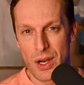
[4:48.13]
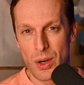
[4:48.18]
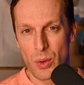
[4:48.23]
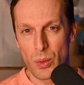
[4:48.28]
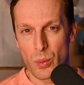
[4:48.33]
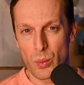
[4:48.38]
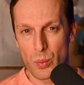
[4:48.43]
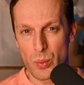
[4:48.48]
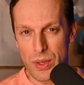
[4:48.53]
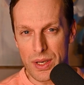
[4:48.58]

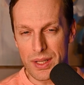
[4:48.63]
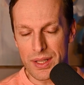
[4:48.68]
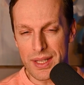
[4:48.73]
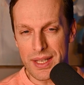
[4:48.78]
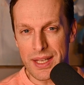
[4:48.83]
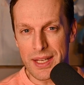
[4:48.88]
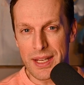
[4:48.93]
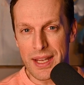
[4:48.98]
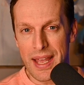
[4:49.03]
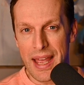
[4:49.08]

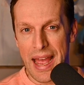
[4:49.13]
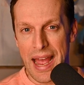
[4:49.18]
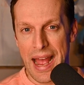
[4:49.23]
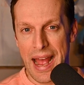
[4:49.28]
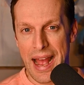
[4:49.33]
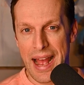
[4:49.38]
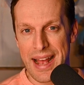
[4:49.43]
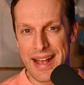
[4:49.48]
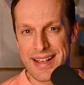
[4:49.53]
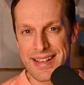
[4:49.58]
really
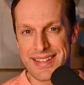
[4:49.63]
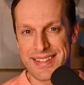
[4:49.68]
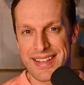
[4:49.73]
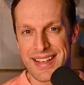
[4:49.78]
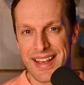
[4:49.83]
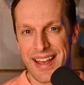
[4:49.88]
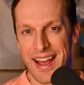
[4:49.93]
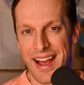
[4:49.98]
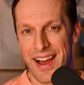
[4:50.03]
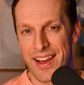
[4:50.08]
has
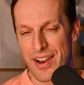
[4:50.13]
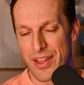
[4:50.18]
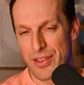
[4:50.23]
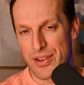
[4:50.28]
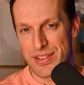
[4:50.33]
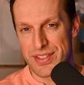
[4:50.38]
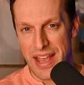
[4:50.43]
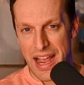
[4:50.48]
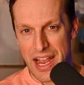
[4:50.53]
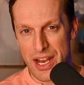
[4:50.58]
another
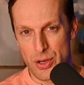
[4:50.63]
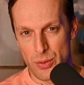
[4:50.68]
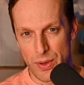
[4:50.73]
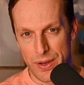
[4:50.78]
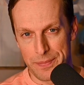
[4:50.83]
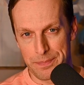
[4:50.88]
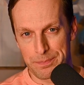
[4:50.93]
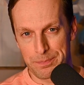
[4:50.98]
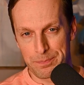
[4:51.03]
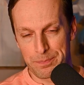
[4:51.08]
side to
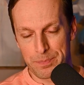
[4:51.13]
it.